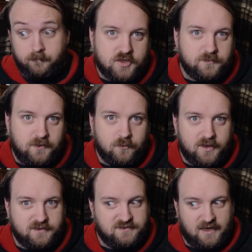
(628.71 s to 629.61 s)
Trust me
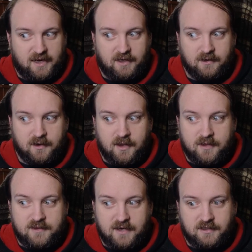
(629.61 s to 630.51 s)
when I say
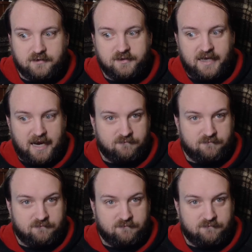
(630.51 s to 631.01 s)
that nearly